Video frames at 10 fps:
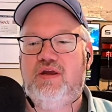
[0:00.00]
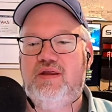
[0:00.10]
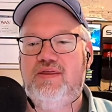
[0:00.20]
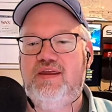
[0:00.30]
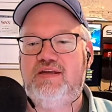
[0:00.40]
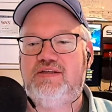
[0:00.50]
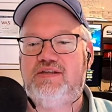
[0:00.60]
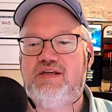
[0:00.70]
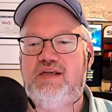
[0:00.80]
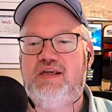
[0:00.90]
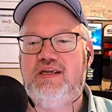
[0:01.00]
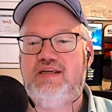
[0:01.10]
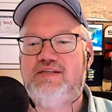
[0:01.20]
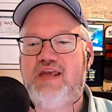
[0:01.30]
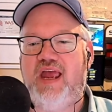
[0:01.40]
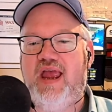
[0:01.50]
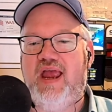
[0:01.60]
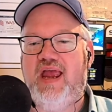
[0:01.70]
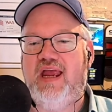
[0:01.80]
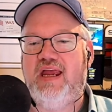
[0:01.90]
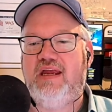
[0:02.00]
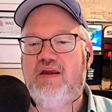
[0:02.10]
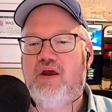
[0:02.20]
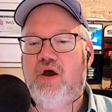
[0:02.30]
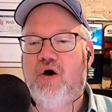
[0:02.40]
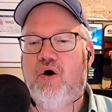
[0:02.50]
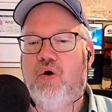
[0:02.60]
This is a oh.